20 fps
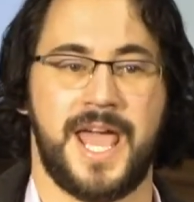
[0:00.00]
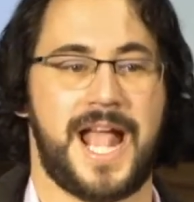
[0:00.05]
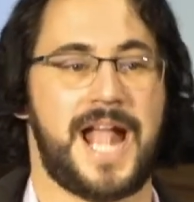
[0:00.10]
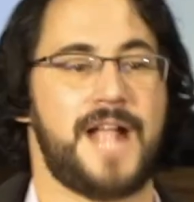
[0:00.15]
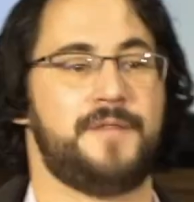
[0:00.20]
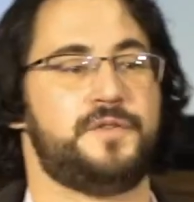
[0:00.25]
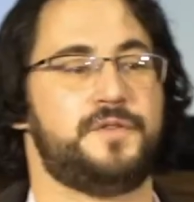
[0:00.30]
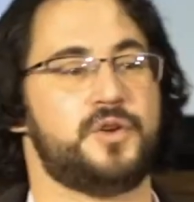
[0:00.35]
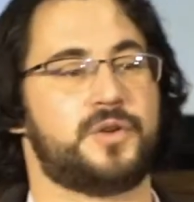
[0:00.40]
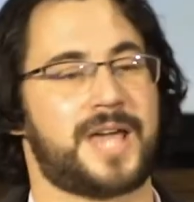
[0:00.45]

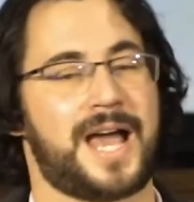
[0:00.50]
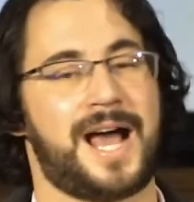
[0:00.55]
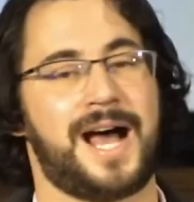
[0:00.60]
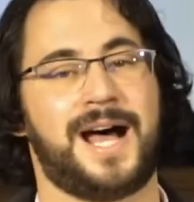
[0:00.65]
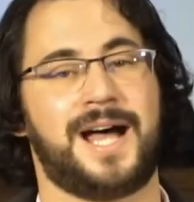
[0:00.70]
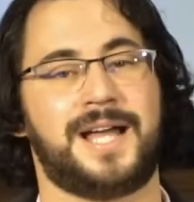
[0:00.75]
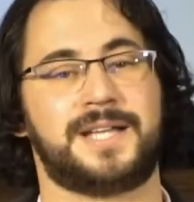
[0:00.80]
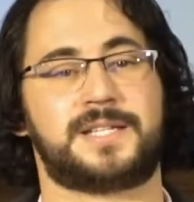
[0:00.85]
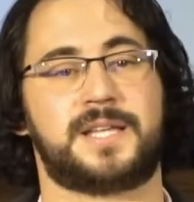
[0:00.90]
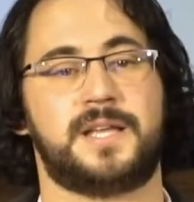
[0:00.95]
If you
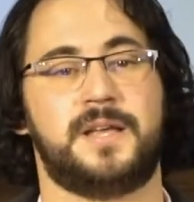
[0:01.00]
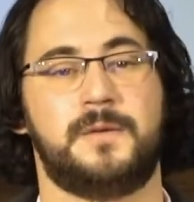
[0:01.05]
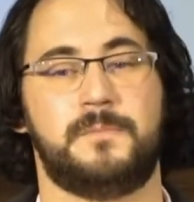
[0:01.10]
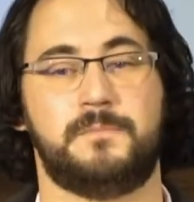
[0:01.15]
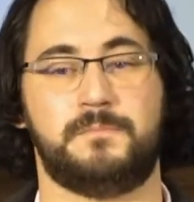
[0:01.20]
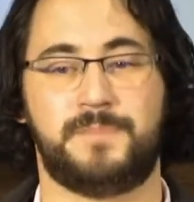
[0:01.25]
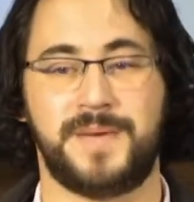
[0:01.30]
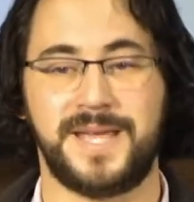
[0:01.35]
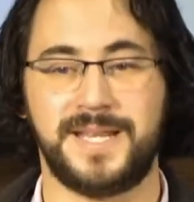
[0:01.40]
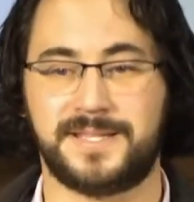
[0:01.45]
can't
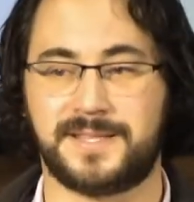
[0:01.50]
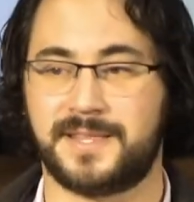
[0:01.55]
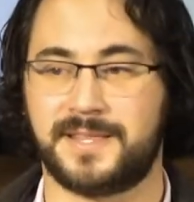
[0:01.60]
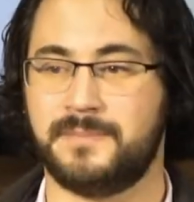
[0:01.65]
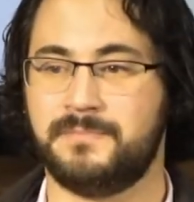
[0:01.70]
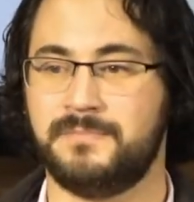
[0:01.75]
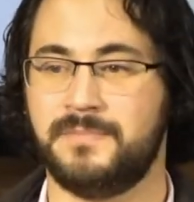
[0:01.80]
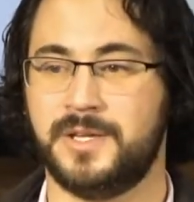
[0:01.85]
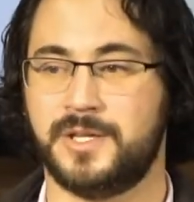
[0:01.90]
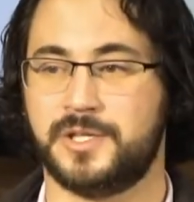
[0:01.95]
beat
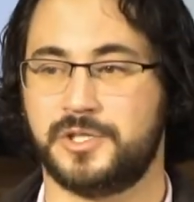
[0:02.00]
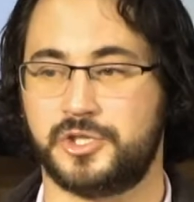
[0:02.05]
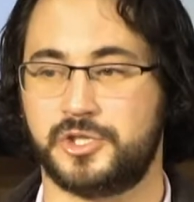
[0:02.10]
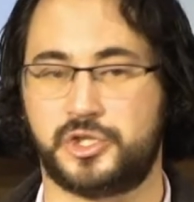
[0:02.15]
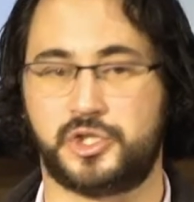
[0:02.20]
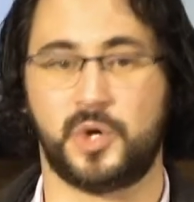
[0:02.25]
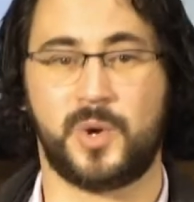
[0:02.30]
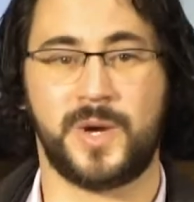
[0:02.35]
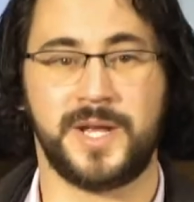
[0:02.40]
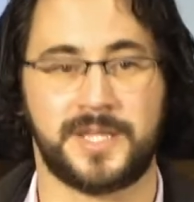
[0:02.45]
them,
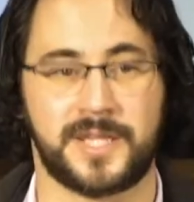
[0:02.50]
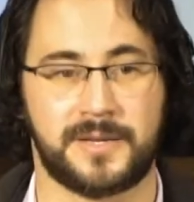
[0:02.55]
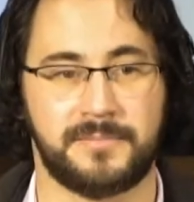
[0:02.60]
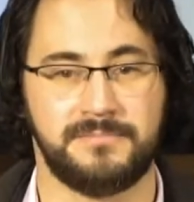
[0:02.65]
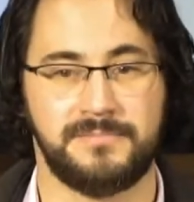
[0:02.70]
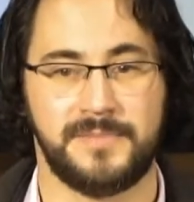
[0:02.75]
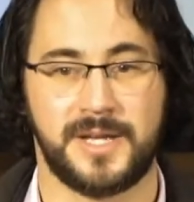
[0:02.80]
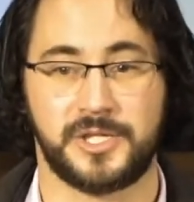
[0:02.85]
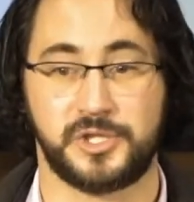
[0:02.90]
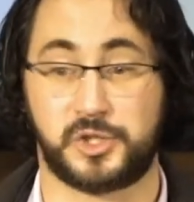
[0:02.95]
join
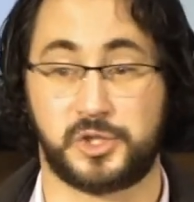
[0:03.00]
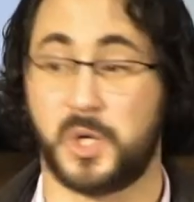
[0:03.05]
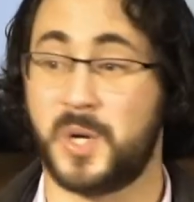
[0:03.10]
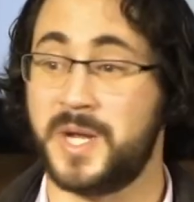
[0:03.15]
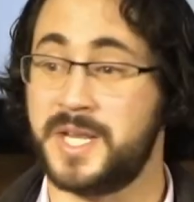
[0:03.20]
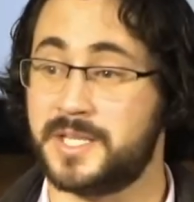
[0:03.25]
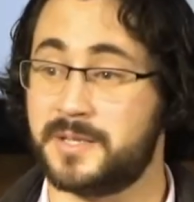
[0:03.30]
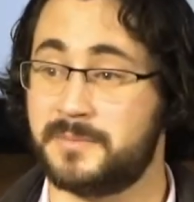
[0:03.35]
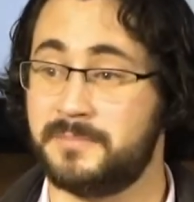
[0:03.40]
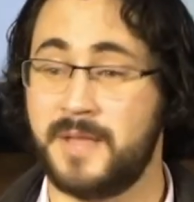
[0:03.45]
them,
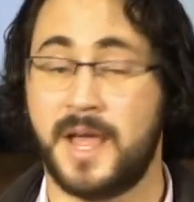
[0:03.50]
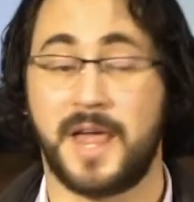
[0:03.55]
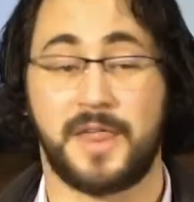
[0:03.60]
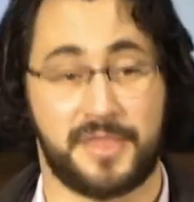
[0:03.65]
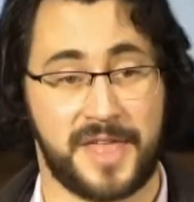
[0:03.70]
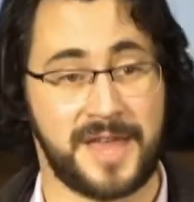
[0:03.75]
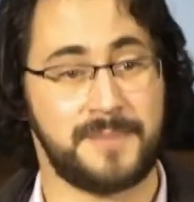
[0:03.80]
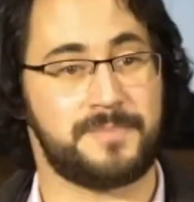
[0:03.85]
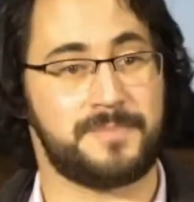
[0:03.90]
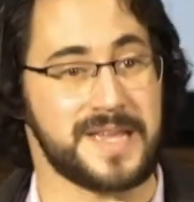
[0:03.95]

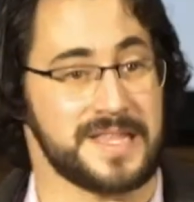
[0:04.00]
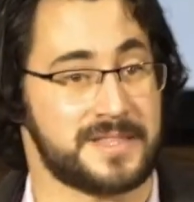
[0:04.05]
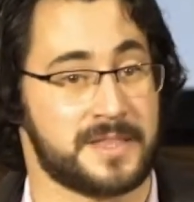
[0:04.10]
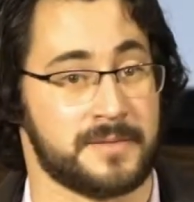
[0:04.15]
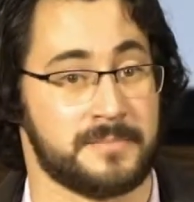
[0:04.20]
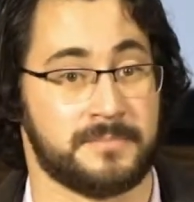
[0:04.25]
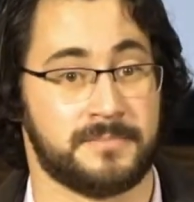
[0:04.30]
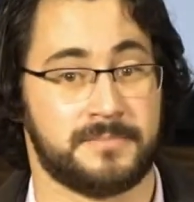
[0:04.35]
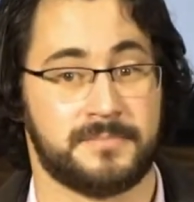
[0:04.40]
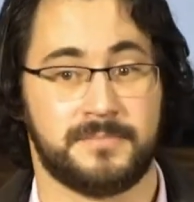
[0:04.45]
then beat
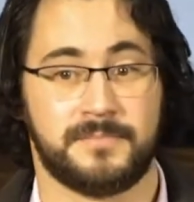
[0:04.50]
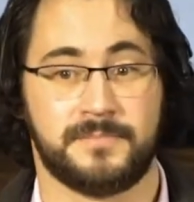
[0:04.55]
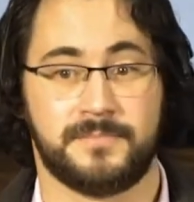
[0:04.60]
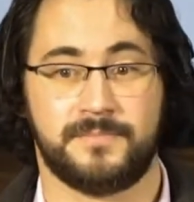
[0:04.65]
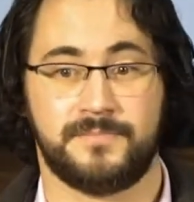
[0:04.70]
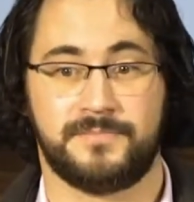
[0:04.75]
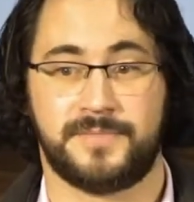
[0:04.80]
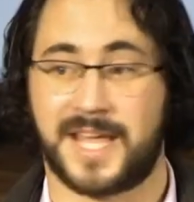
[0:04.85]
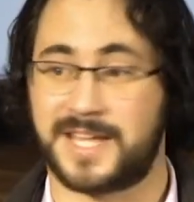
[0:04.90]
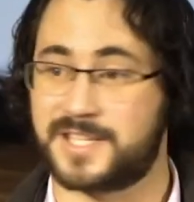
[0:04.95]
them.
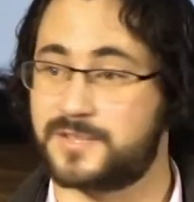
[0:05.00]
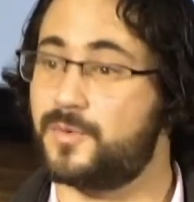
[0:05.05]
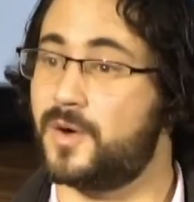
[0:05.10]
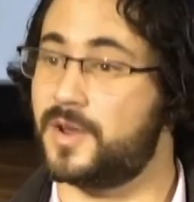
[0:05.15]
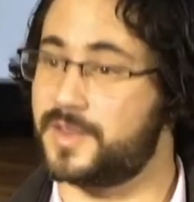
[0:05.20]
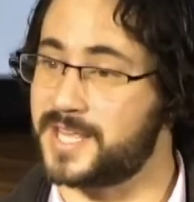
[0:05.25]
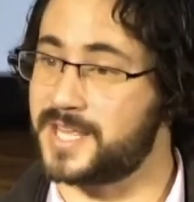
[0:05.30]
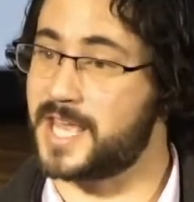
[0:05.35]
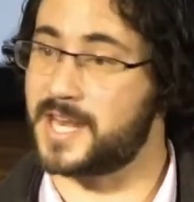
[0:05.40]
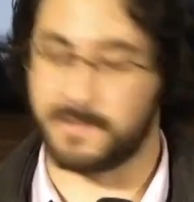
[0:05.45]
That's
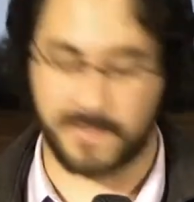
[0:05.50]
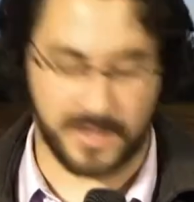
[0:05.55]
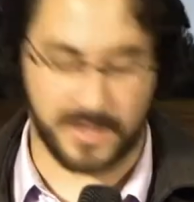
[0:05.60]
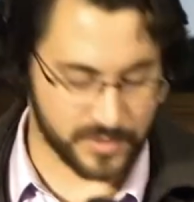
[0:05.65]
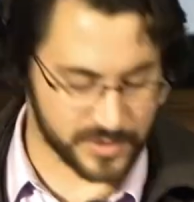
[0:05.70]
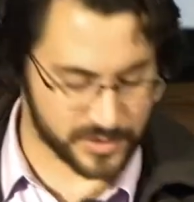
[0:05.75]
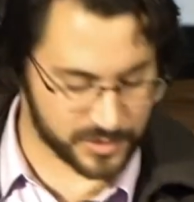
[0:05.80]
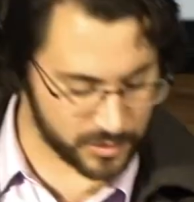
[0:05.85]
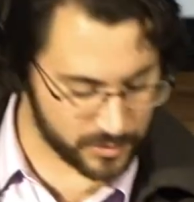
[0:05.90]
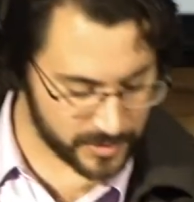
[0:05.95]
what the enemy
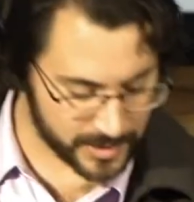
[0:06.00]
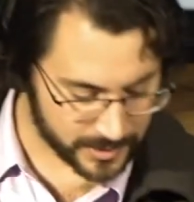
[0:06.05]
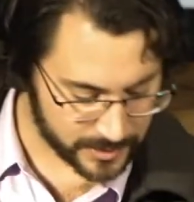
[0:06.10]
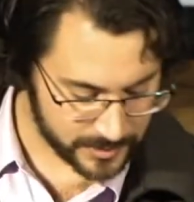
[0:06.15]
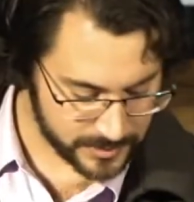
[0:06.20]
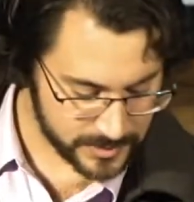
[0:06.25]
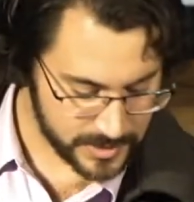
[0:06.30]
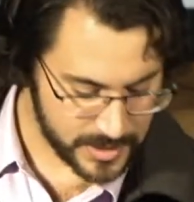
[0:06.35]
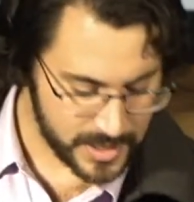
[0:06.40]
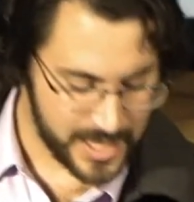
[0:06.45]
was doing.
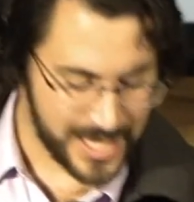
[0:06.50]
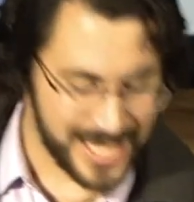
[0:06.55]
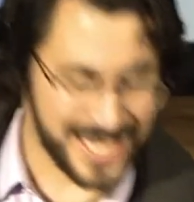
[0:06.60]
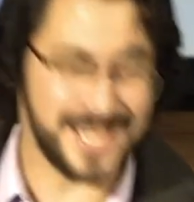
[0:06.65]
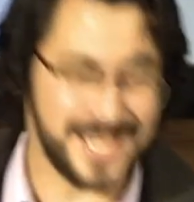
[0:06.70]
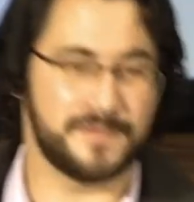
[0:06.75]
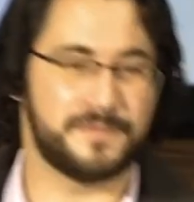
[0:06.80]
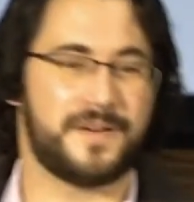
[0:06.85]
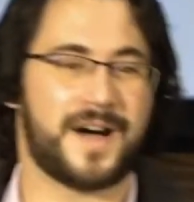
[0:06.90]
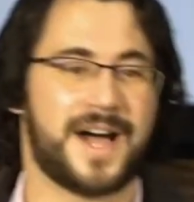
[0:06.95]

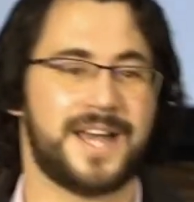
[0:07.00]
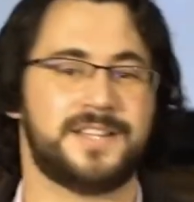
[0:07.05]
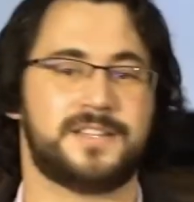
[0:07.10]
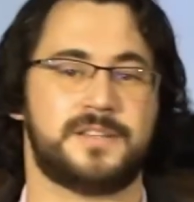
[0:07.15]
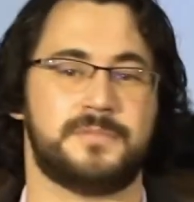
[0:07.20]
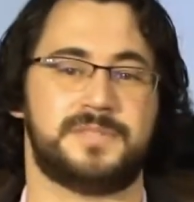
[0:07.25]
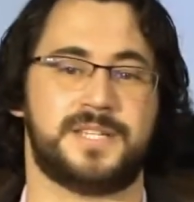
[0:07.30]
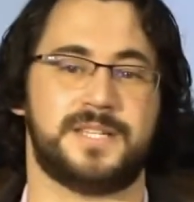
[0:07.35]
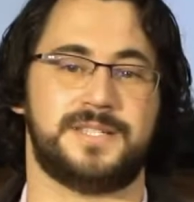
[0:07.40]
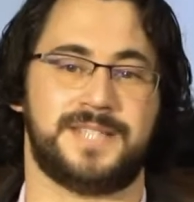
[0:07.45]
He invited
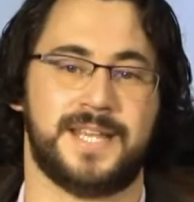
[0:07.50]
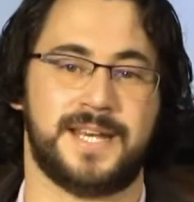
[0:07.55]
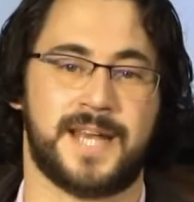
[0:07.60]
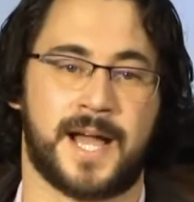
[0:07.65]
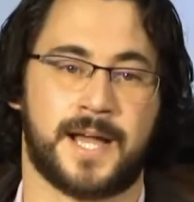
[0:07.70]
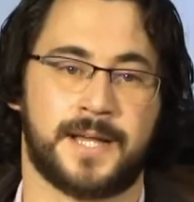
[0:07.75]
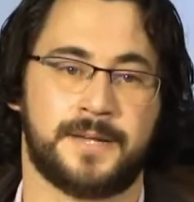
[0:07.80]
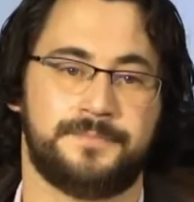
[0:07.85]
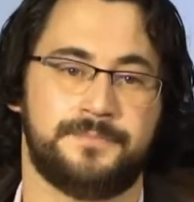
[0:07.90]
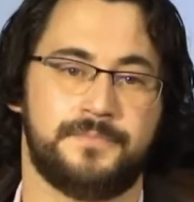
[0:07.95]
them to
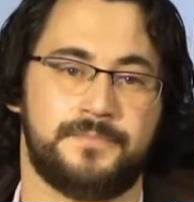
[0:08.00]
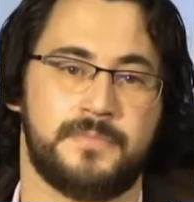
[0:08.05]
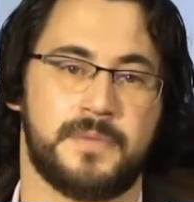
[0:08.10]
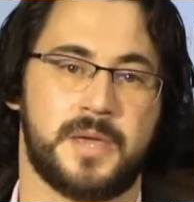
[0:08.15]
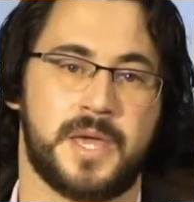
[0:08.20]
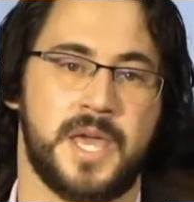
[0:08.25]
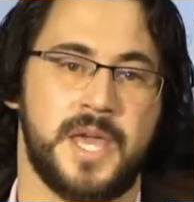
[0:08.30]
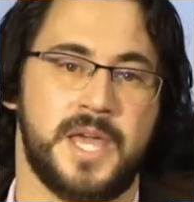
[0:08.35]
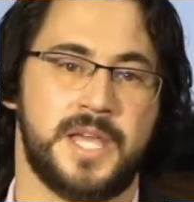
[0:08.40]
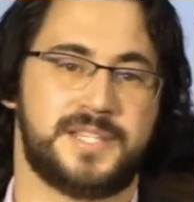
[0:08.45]
dinner.
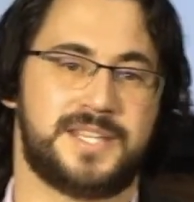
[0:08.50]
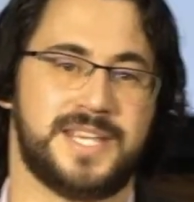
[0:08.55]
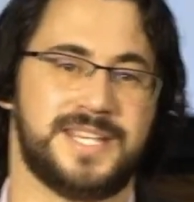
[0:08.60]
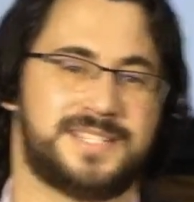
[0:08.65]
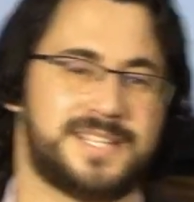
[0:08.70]
See,